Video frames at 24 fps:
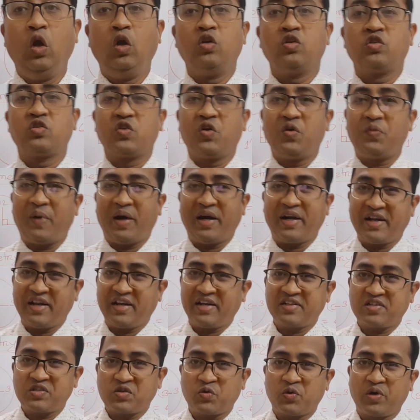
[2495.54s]
So my
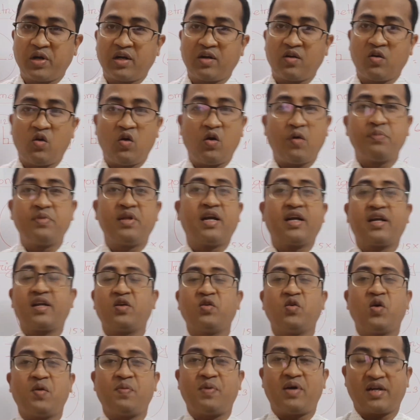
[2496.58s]
dear student, hope that
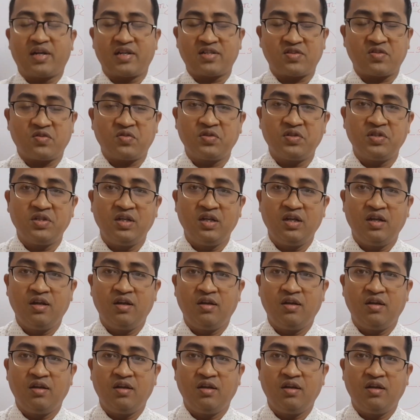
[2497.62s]
you have understood.